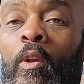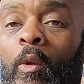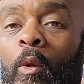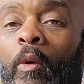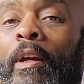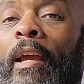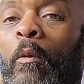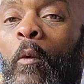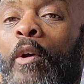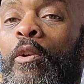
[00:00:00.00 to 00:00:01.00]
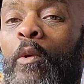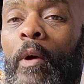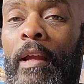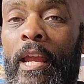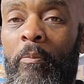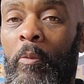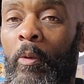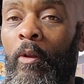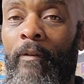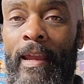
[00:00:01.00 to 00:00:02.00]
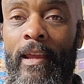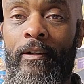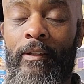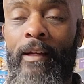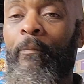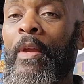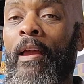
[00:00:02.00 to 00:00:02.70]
look at what you are capable of handling,